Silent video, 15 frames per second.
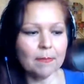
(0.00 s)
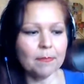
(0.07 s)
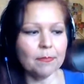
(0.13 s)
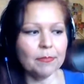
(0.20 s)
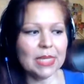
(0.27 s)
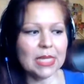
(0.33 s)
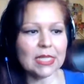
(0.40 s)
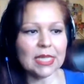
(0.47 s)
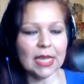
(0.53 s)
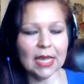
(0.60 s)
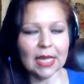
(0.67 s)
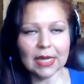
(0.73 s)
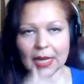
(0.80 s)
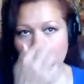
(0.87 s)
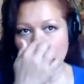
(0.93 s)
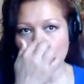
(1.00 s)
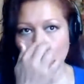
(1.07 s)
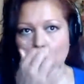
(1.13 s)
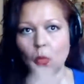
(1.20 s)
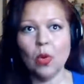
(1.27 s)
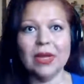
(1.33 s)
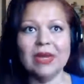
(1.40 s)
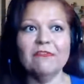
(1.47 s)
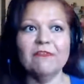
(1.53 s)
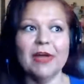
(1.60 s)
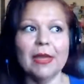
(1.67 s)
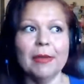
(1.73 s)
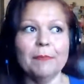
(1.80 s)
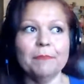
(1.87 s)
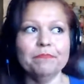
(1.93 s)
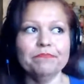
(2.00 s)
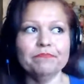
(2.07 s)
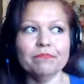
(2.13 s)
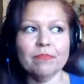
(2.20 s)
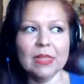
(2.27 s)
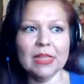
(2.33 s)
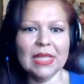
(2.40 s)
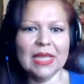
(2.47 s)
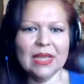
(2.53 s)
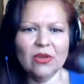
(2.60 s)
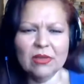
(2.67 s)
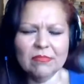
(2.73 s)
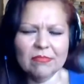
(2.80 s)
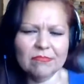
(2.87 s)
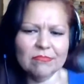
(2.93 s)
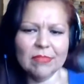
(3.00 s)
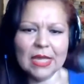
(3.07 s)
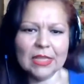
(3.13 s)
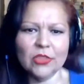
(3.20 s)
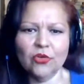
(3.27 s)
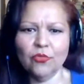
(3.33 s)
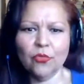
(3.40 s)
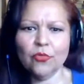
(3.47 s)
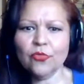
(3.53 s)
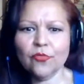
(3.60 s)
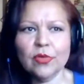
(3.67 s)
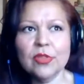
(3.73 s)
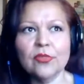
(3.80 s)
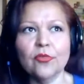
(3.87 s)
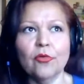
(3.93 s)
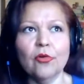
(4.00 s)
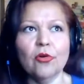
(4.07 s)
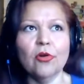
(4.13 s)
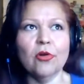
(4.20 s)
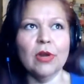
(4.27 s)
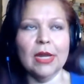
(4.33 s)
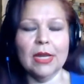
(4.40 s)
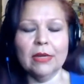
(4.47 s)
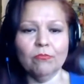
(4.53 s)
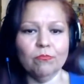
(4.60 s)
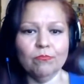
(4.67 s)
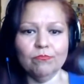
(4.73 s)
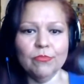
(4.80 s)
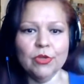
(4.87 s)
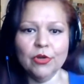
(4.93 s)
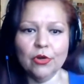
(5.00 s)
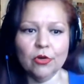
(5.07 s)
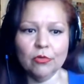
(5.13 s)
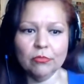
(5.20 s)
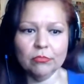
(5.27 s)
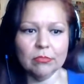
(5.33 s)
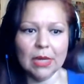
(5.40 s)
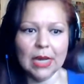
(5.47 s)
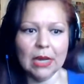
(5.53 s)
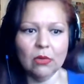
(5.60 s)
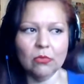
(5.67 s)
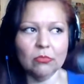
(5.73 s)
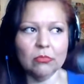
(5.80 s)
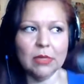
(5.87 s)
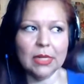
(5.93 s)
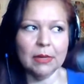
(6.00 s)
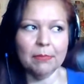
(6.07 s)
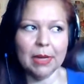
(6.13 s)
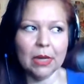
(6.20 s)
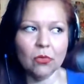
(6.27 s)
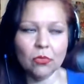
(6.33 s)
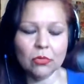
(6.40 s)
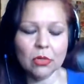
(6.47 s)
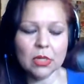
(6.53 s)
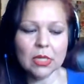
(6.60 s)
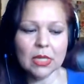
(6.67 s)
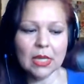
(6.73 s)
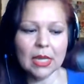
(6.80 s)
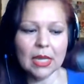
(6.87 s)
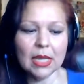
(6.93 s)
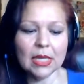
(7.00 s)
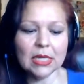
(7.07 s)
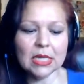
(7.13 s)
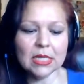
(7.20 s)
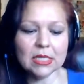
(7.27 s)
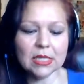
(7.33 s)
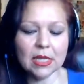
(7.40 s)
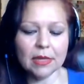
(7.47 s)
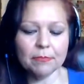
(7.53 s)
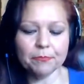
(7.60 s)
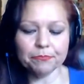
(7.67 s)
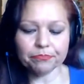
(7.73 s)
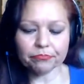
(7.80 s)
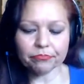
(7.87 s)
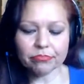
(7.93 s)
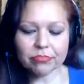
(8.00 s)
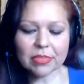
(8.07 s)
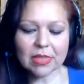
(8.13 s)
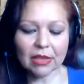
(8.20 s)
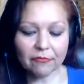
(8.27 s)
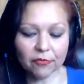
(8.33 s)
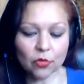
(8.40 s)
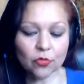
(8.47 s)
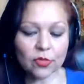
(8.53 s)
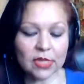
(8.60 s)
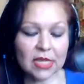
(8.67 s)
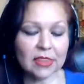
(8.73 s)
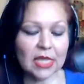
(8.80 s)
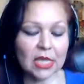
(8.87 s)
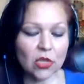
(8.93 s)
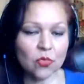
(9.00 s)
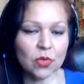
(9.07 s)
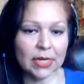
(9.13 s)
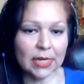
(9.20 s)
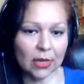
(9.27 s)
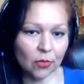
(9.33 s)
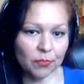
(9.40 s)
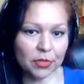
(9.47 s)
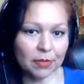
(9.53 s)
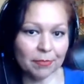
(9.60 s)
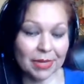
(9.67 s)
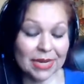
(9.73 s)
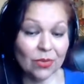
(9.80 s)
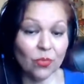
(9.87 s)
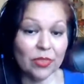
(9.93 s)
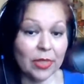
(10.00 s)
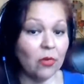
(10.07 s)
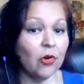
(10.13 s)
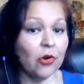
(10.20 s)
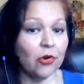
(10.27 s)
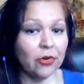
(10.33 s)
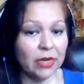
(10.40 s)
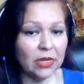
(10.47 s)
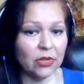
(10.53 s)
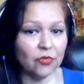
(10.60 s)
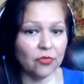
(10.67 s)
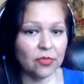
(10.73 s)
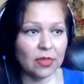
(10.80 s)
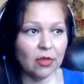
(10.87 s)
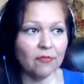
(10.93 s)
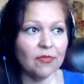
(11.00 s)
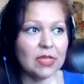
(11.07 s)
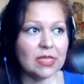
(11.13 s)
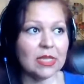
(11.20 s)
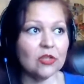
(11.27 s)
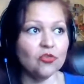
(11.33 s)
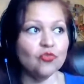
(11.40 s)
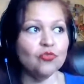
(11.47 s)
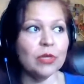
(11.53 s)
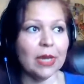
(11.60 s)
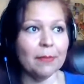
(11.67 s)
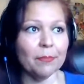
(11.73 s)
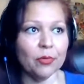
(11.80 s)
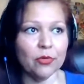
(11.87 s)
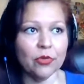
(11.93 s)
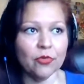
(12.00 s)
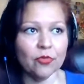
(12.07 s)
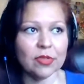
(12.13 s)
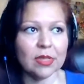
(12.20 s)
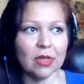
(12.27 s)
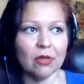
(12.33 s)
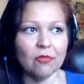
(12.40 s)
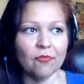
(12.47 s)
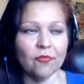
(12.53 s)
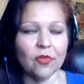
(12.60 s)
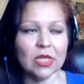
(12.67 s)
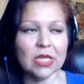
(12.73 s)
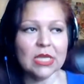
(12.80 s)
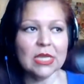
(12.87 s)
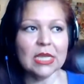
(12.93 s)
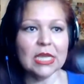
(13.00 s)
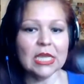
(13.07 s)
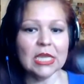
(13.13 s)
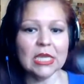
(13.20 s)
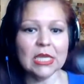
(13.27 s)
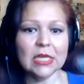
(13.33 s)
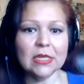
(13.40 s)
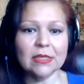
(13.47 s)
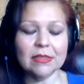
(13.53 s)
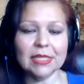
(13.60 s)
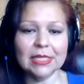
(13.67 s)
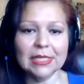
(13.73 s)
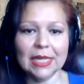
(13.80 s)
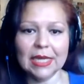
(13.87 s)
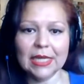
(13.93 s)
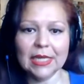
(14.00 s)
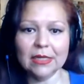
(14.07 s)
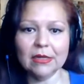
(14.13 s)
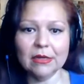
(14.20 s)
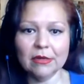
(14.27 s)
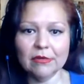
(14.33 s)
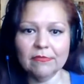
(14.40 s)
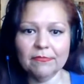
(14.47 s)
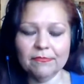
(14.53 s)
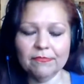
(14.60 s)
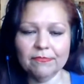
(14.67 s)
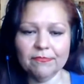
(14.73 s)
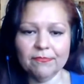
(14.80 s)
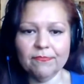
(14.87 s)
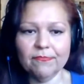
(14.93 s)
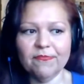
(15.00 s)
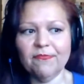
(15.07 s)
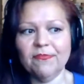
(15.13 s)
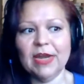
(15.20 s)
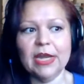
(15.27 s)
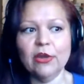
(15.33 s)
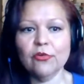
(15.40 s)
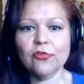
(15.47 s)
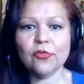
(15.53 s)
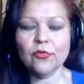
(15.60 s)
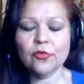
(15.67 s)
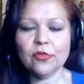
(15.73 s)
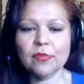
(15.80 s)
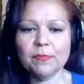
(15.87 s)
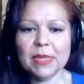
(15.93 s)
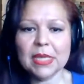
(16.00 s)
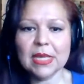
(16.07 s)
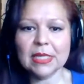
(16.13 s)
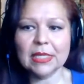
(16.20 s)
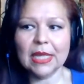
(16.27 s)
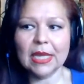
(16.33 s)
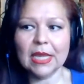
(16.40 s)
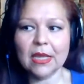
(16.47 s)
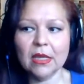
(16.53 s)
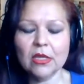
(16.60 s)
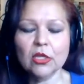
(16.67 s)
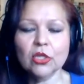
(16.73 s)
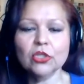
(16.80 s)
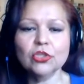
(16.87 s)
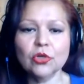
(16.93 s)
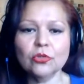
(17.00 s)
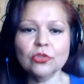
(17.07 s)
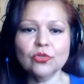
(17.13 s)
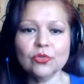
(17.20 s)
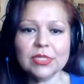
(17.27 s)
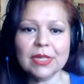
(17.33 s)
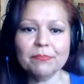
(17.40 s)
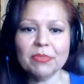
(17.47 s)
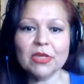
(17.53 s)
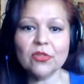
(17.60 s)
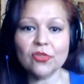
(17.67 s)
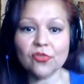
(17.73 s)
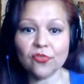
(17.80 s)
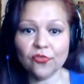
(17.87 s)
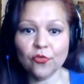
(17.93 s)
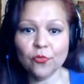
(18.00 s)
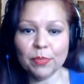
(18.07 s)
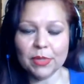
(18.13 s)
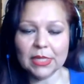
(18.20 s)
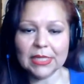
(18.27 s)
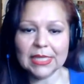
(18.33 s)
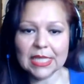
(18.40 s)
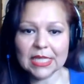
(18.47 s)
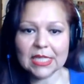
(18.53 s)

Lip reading: Because I had asked, well, what if I'm like at the grocery store, out and about? And he said, if you see that you can help somebody without hurting yourself, he said, do not put yourself in the line of fire, so to speak. Like, don't do something stupid. This